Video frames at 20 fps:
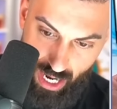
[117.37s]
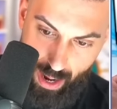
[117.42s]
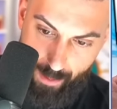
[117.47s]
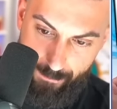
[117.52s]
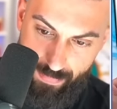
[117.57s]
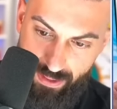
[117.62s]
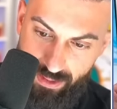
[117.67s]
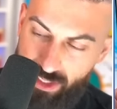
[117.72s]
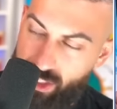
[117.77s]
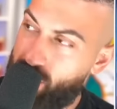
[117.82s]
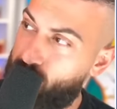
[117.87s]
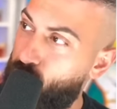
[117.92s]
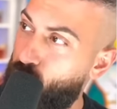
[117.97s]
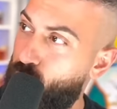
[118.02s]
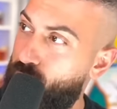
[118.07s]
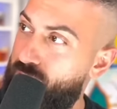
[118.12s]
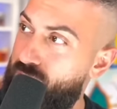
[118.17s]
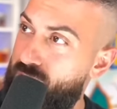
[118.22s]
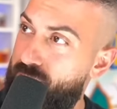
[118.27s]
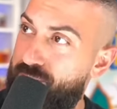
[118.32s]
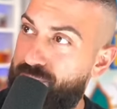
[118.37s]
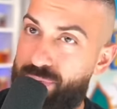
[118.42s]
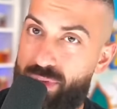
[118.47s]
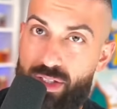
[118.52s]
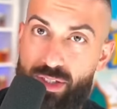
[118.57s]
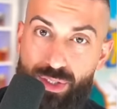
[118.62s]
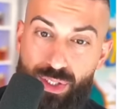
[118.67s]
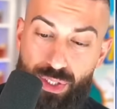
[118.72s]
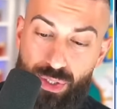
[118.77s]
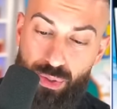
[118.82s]
happens in three,
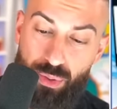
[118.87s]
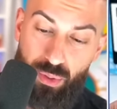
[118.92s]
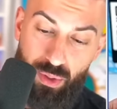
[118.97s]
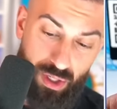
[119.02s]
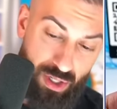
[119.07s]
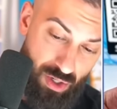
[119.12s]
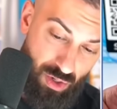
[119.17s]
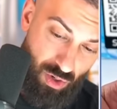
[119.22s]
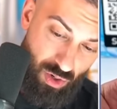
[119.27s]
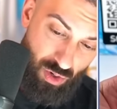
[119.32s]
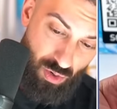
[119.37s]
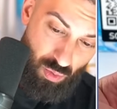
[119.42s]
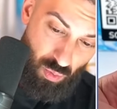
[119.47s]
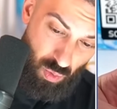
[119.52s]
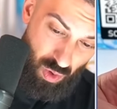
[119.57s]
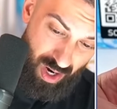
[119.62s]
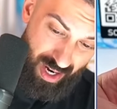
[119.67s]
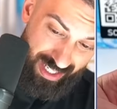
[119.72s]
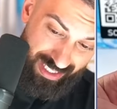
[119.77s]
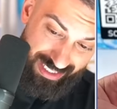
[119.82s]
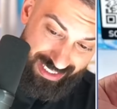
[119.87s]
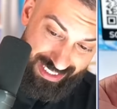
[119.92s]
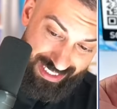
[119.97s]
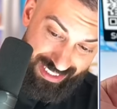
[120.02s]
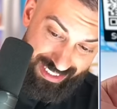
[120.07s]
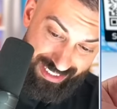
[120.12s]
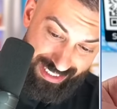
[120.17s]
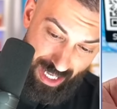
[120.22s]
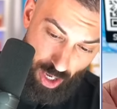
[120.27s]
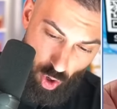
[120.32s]
two, one.
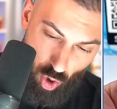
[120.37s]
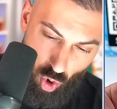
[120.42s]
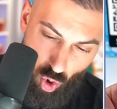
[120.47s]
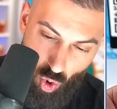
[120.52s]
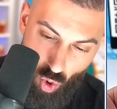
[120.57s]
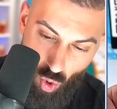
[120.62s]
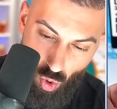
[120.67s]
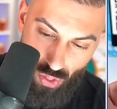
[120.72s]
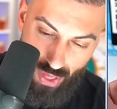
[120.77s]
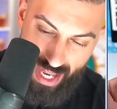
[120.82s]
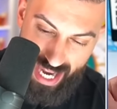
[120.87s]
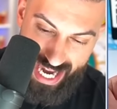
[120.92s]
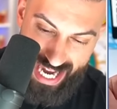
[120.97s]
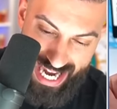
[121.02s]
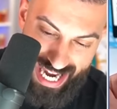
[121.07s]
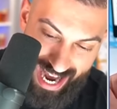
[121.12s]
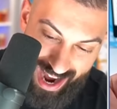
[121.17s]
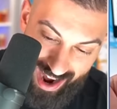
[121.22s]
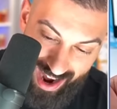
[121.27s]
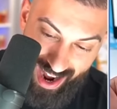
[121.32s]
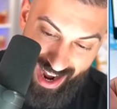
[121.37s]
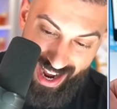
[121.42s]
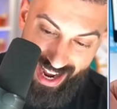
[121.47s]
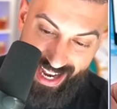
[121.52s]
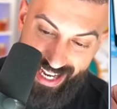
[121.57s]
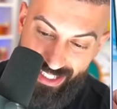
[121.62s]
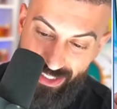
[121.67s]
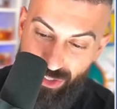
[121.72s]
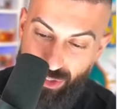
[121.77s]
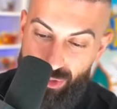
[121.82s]
Oh, the
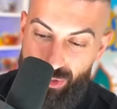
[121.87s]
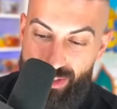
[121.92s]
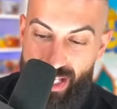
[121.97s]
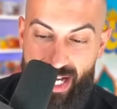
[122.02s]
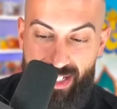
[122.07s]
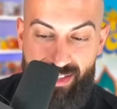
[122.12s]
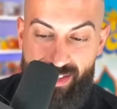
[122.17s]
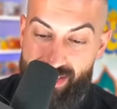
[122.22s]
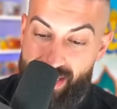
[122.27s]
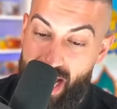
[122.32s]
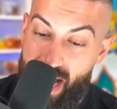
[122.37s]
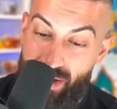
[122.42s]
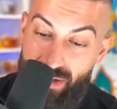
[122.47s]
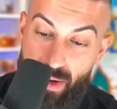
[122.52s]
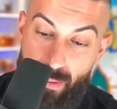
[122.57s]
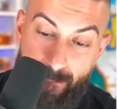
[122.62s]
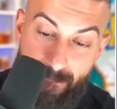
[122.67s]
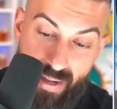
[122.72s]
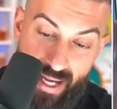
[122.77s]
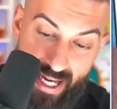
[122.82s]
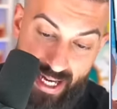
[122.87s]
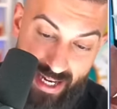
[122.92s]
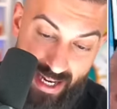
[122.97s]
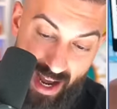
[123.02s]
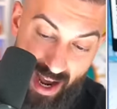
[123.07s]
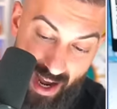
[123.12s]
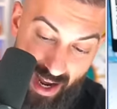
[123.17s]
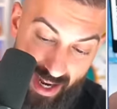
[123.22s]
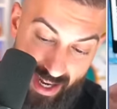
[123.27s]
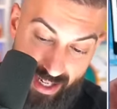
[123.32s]
nine. Dude, that's solid. A mint
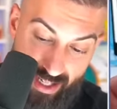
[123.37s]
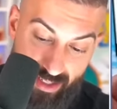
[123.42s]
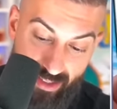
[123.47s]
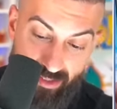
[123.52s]
nine.